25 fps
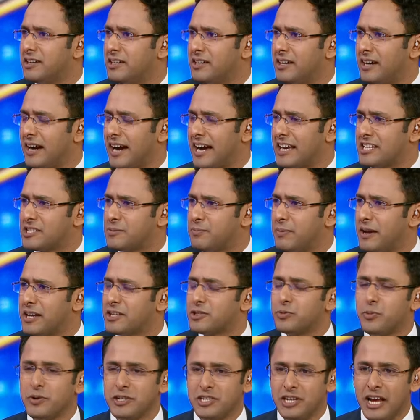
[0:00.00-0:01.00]
uh,
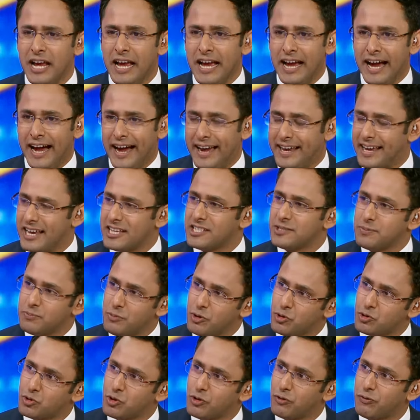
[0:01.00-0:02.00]
aspects, which I guess
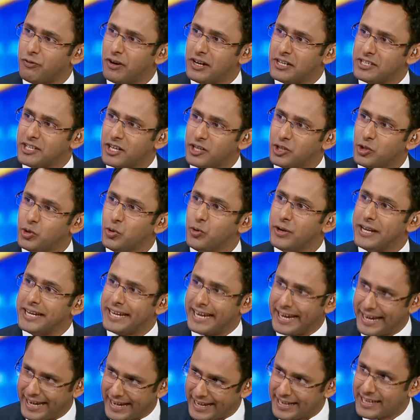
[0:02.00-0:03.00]
mutual funds are
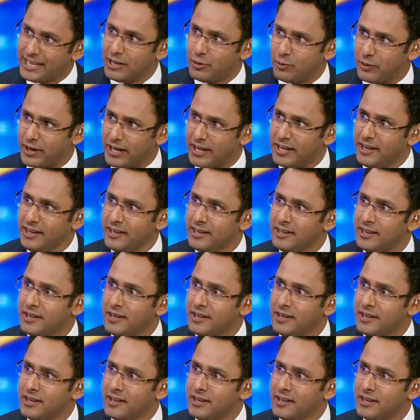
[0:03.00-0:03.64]
doing anyway.